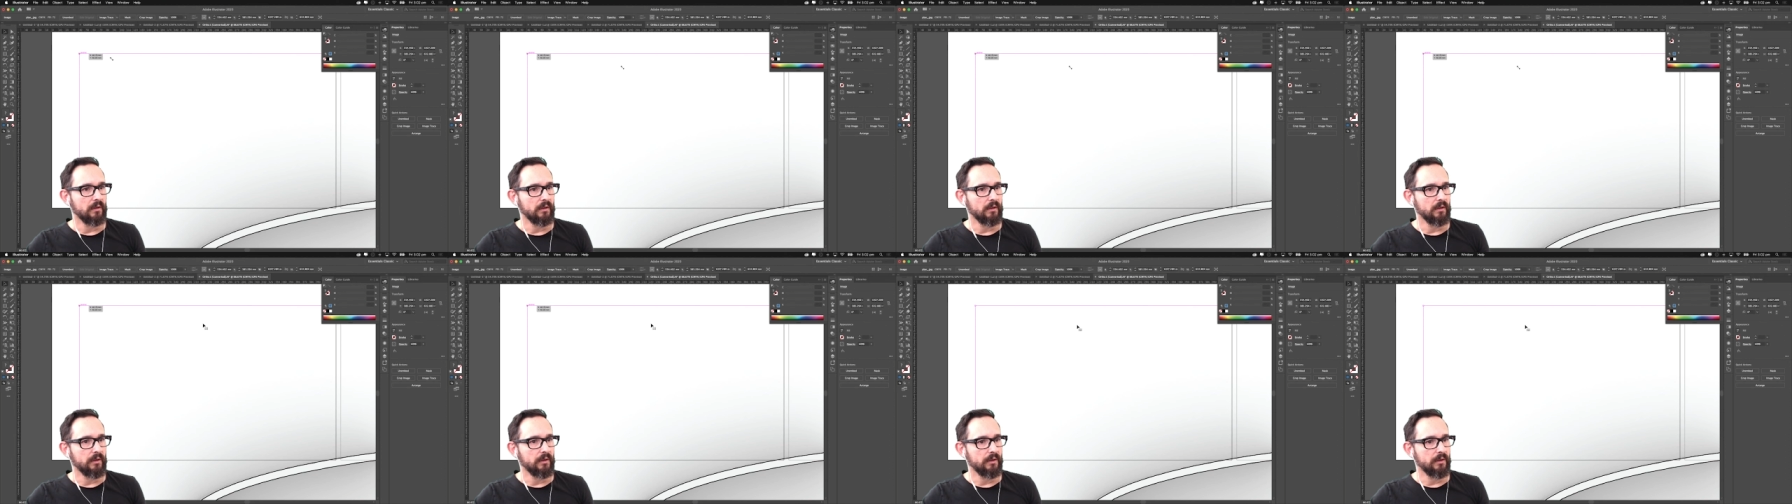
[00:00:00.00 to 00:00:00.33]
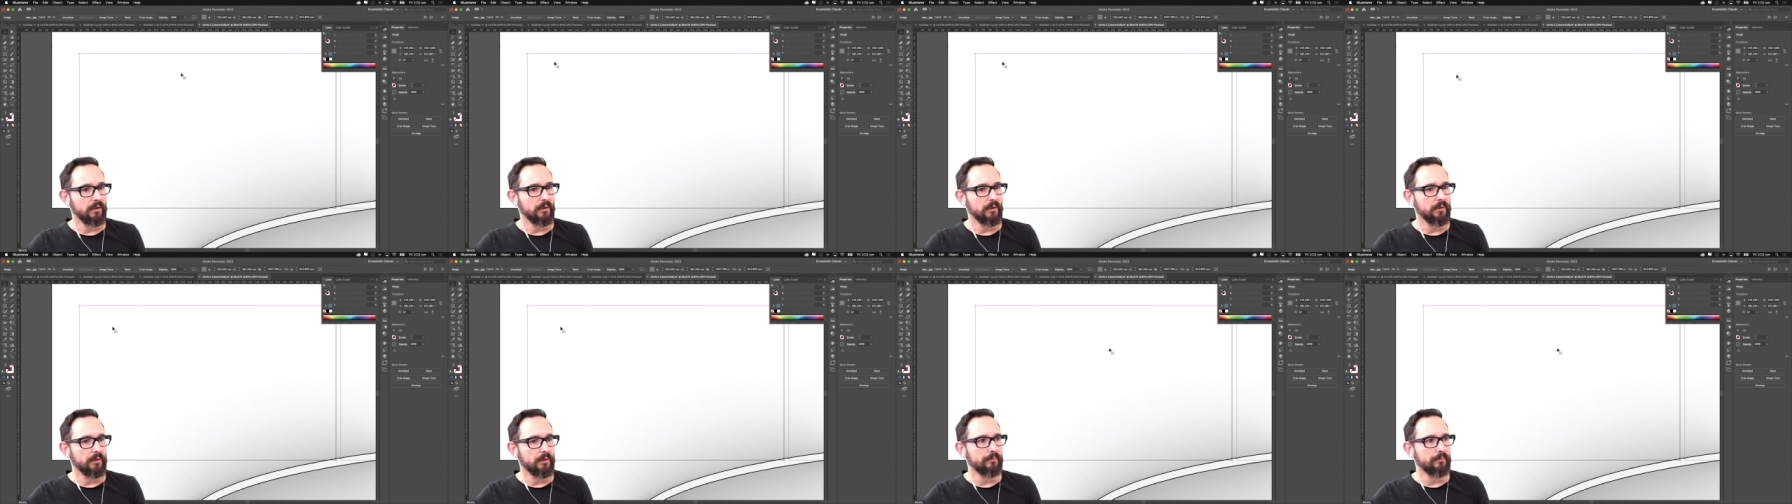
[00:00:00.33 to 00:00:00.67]

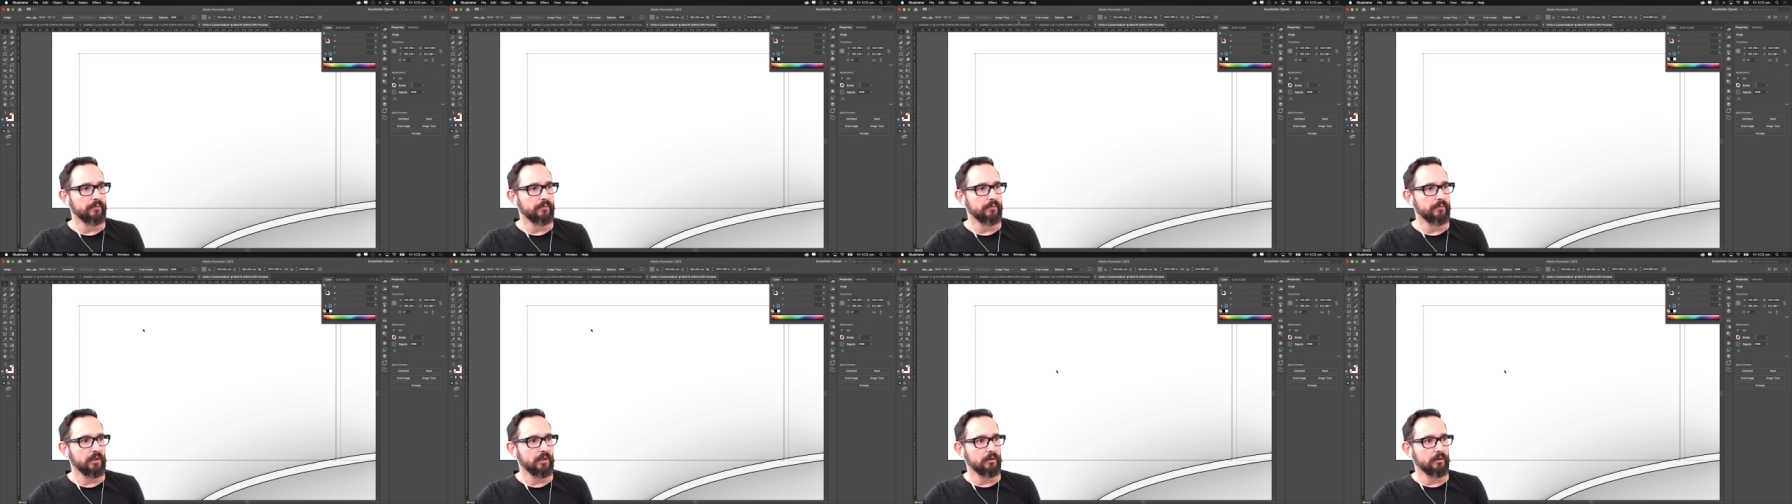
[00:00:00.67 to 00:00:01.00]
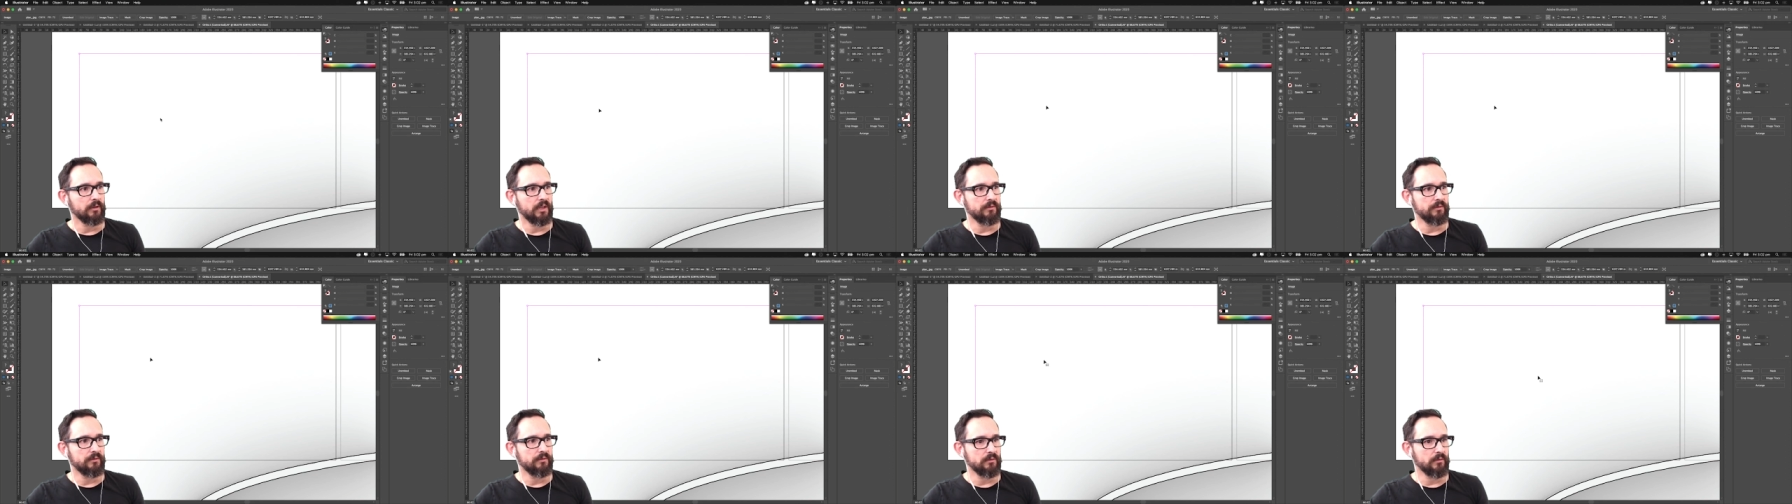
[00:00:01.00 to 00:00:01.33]

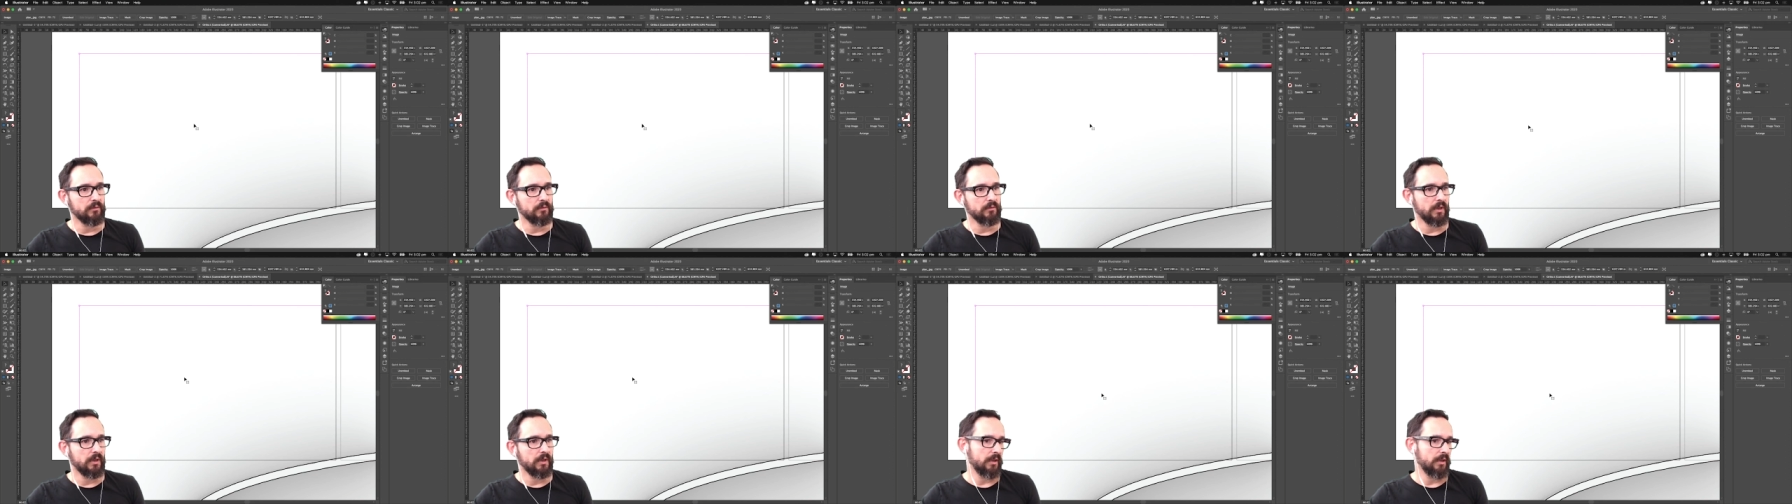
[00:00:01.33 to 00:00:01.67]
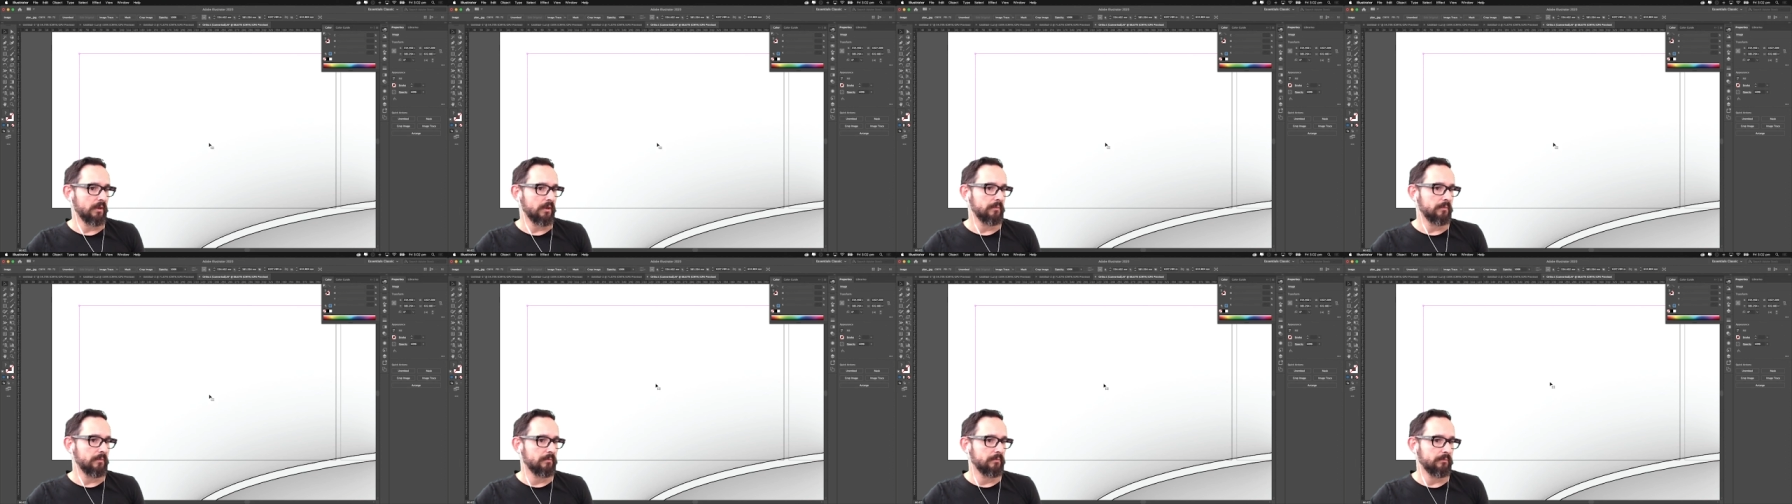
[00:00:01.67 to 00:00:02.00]
it gives you
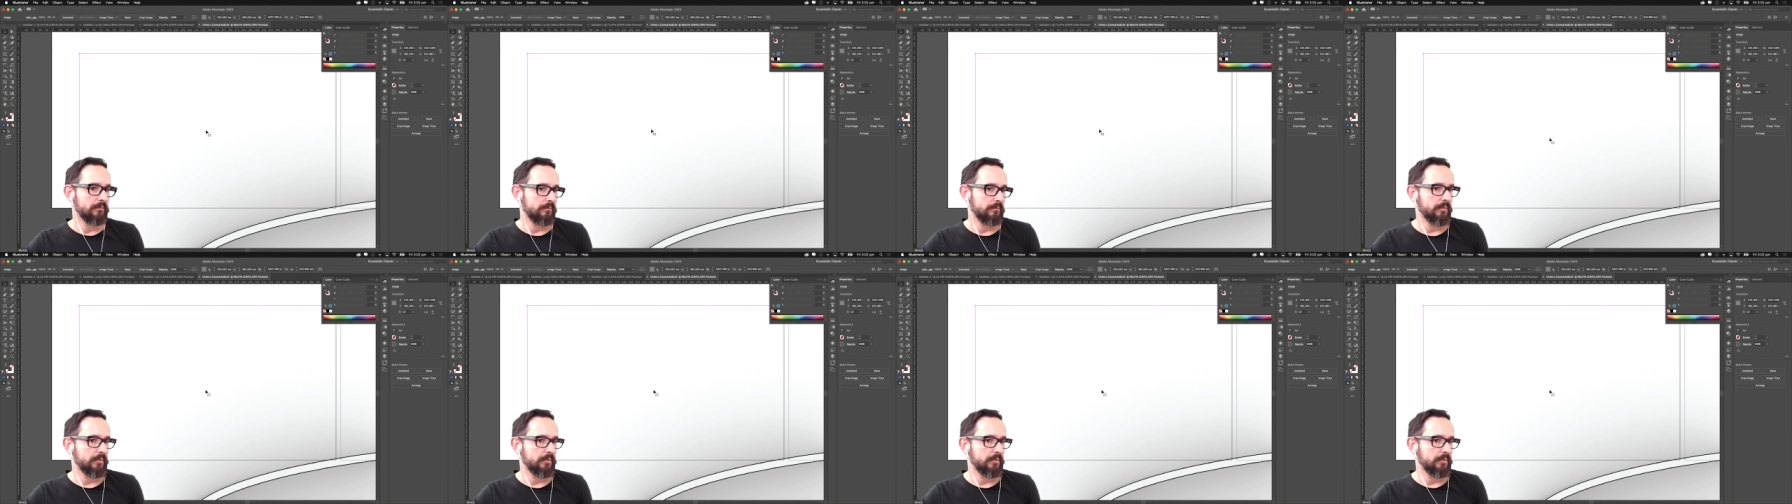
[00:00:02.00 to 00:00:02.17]
a